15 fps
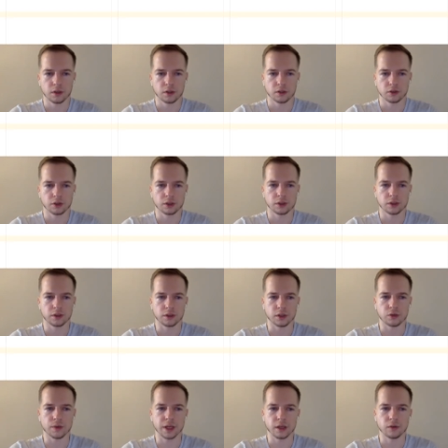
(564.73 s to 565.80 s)
just
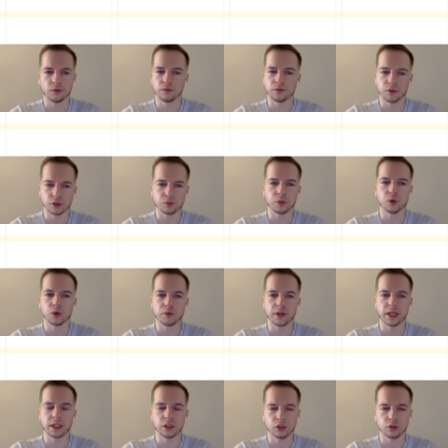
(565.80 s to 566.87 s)
first we'll
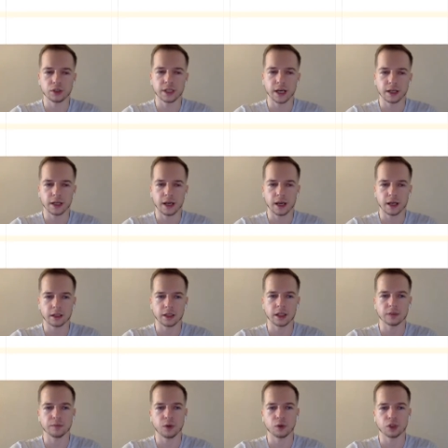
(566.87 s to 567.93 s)
create a new set, and
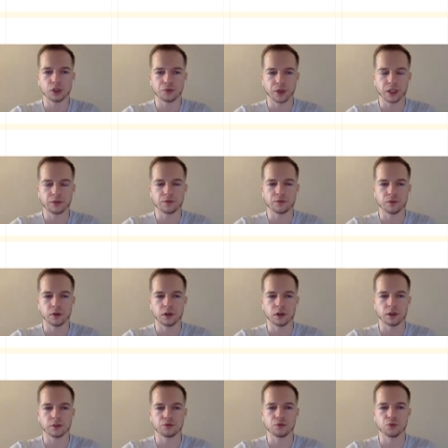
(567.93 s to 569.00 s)
then we'll iterate
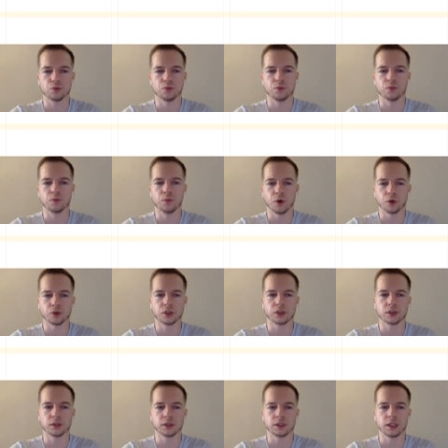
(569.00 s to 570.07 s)
through
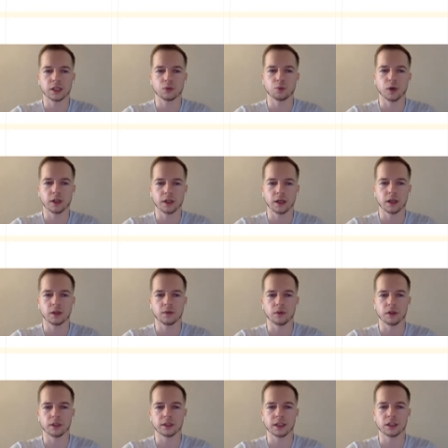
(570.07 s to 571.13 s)
both set 1 and
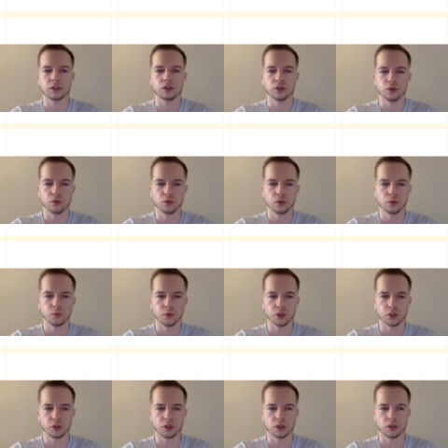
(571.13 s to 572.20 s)
set 2,
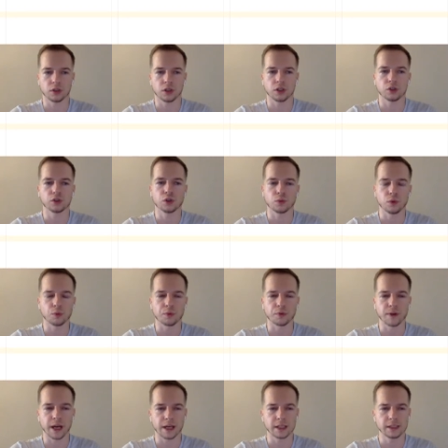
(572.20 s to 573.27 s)
which user will
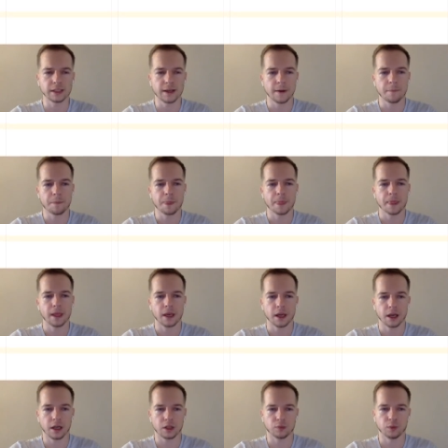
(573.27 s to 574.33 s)
provide us,
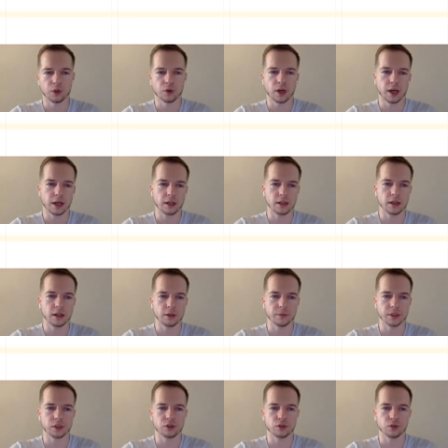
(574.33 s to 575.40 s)
and we'll add
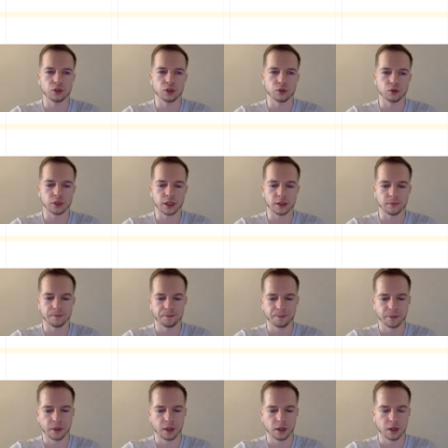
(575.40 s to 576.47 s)
elements to a new set.
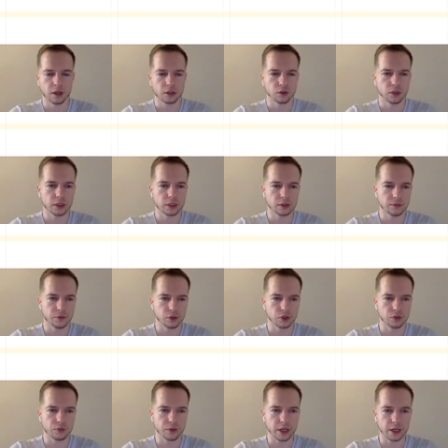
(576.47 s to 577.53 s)
So let's
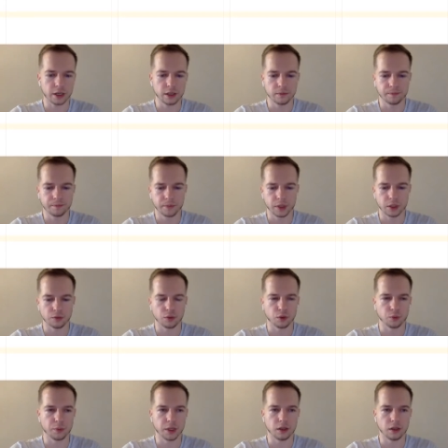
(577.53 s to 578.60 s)
first create it. It will
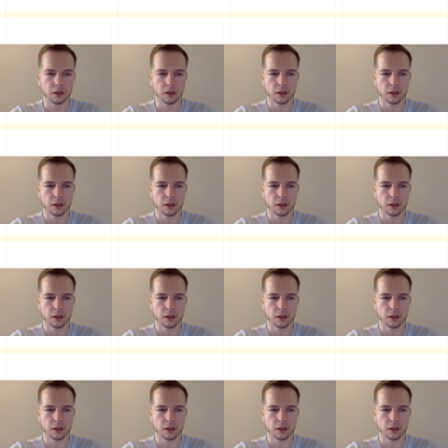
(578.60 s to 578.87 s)
be,